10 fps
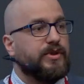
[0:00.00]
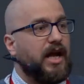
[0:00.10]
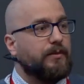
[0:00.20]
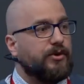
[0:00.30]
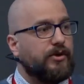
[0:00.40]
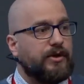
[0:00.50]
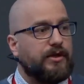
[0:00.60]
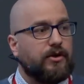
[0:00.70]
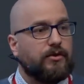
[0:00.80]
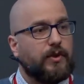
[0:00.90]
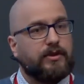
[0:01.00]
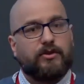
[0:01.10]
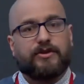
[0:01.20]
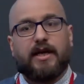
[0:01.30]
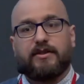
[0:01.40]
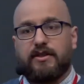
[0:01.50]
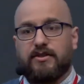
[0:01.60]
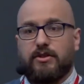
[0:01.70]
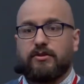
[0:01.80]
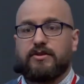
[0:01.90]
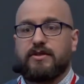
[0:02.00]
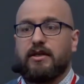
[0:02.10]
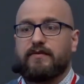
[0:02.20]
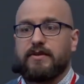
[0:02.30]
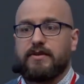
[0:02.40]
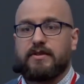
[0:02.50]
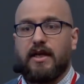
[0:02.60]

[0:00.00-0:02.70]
library, or when contacting external service,